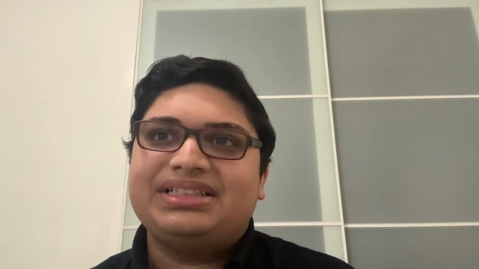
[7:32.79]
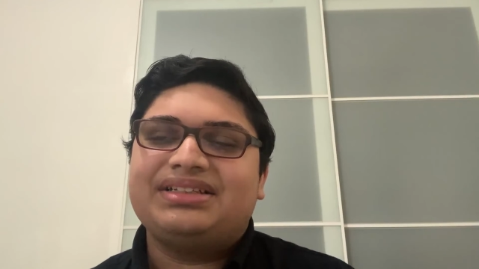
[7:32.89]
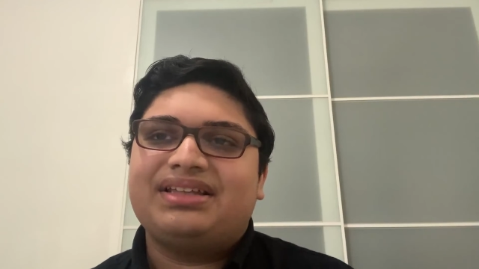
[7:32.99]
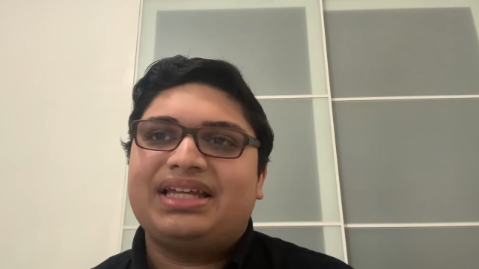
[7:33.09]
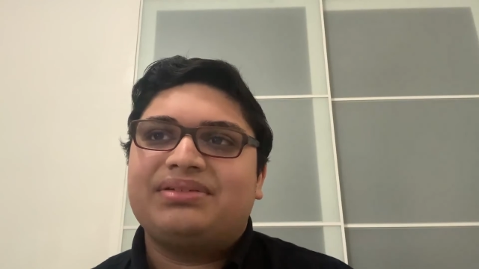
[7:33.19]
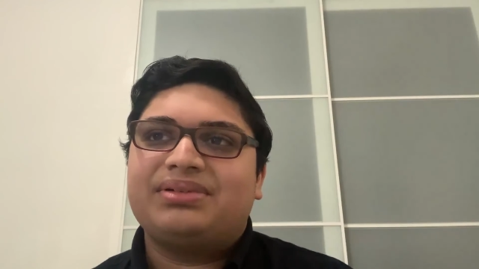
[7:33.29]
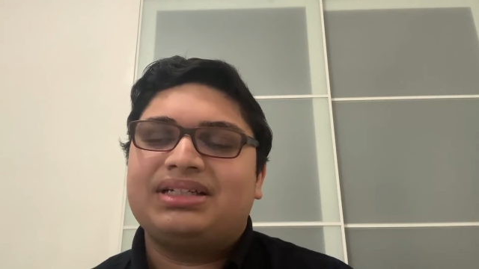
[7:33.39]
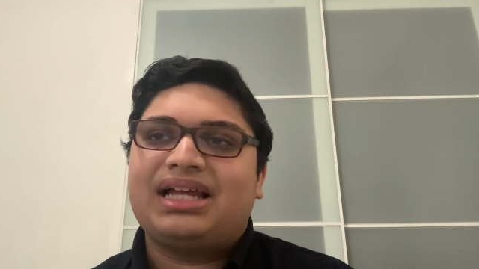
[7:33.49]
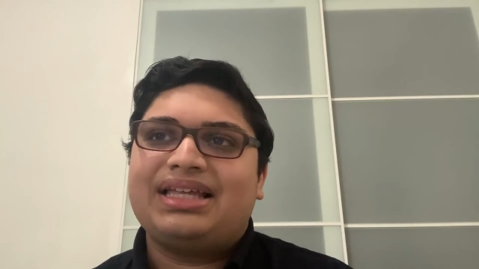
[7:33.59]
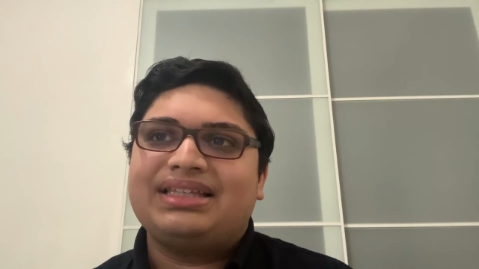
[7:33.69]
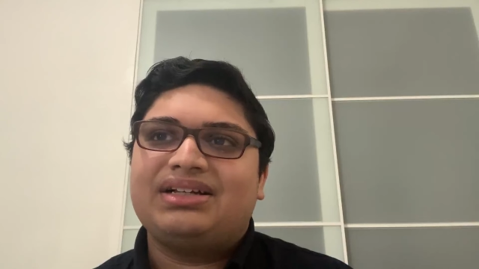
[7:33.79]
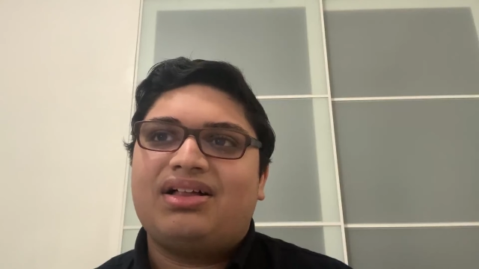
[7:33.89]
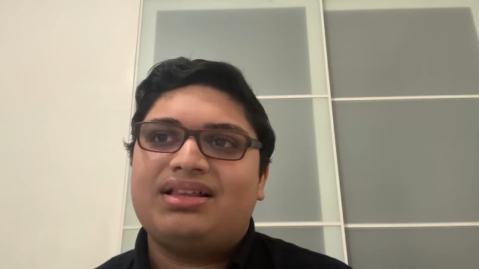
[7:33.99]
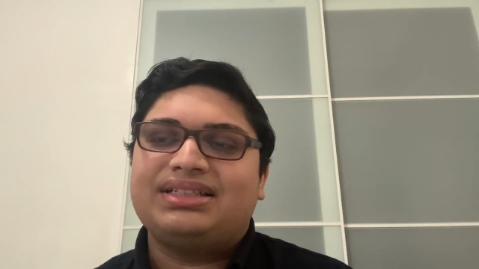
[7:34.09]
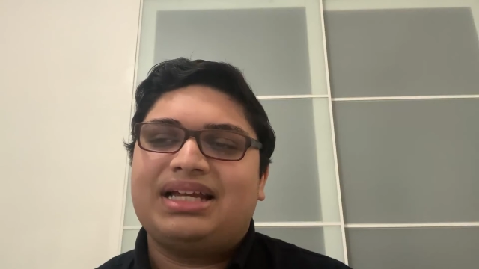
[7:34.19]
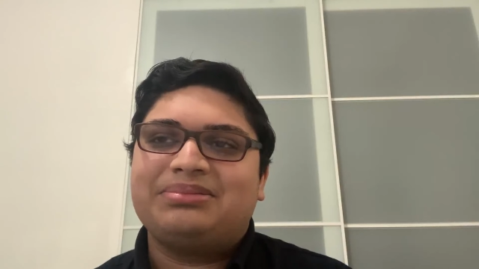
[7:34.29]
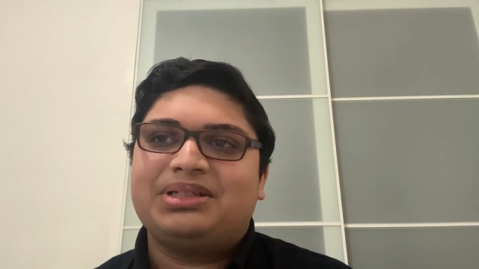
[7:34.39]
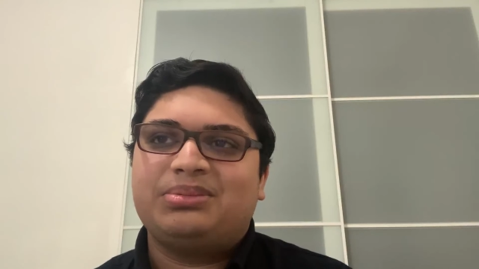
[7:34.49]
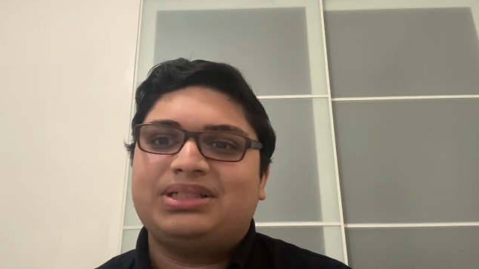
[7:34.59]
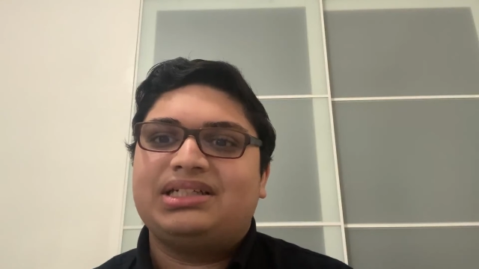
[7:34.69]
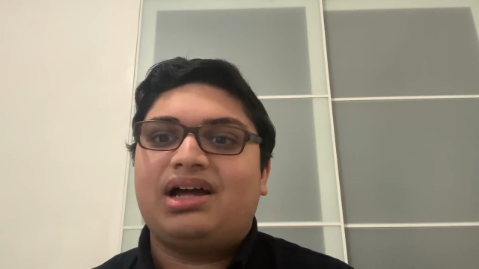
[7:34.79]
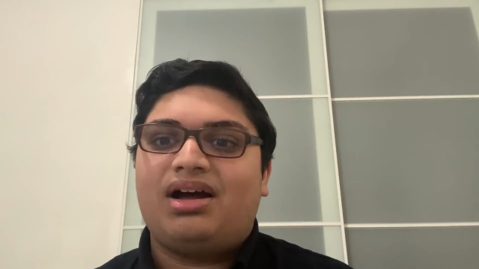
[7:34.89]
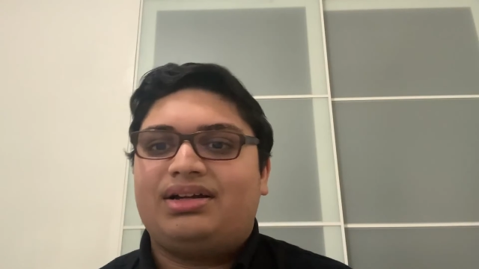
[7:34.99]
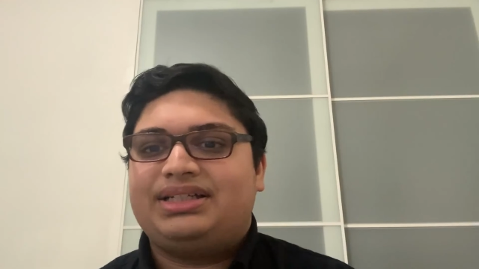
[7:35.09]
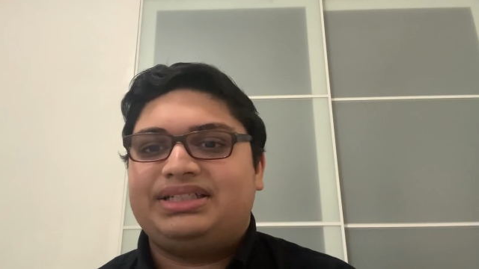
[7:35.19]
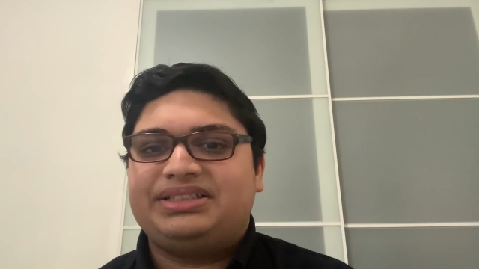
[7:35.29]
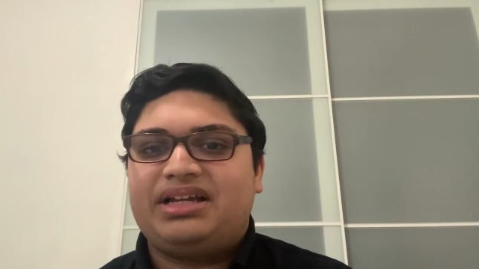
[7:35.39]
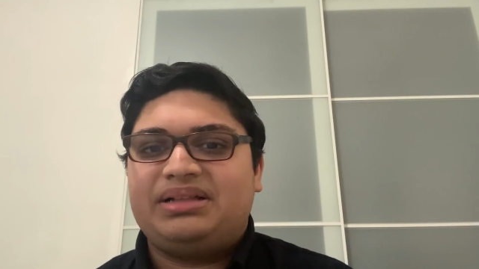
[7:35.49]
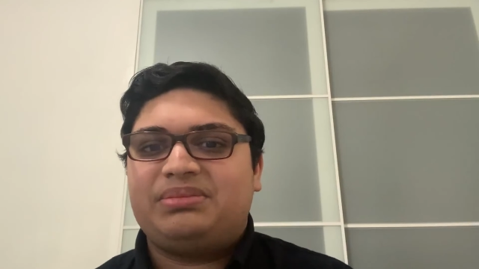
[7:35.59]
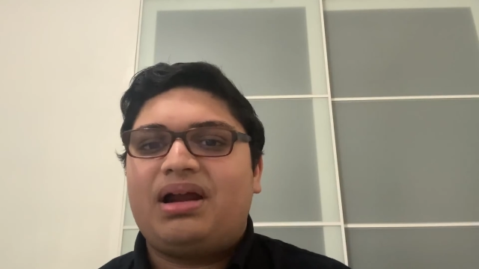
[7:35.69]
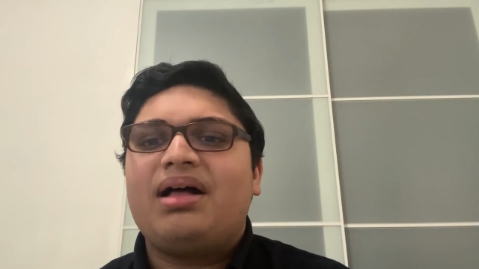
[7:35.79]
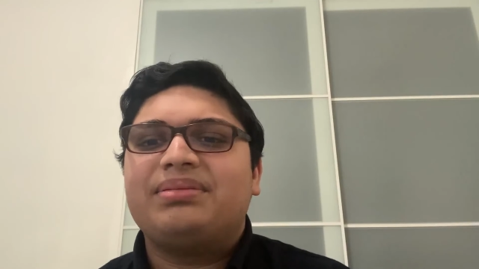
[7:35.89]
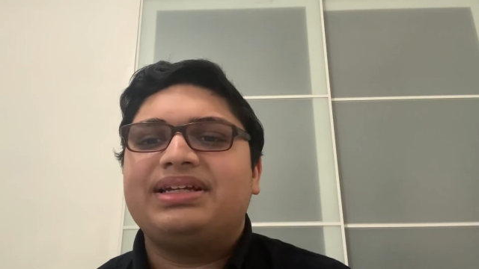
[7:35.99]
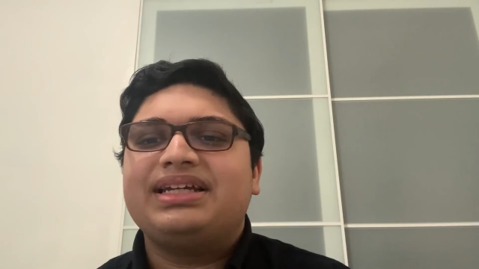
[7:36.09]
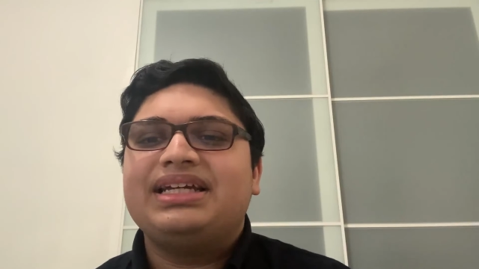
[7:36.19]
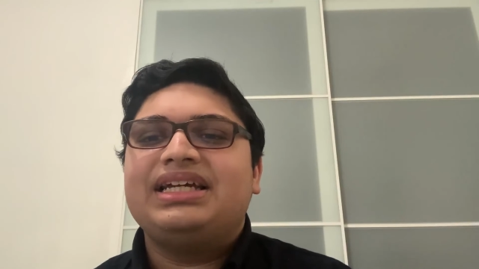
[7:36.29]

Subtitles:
so like when I think college apps open in August, so I'll probably